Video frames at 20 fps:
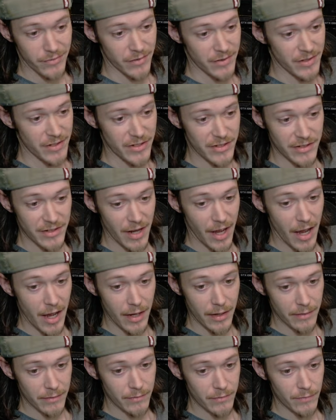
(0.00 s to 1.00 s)
It's
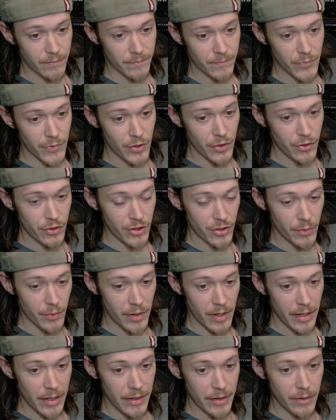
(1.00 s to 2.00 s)
not usually what
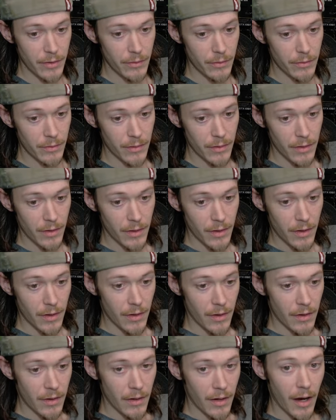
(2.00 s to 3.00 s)
I do.
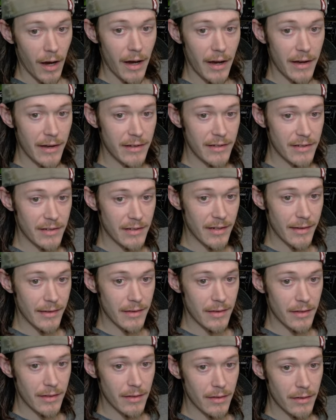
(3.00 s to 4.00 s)
I set
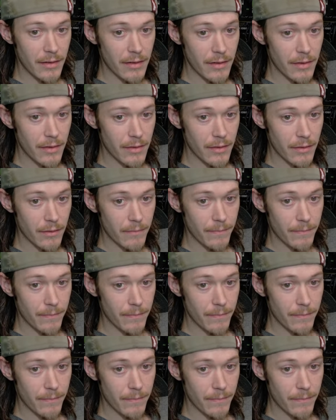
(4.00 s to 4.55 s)
the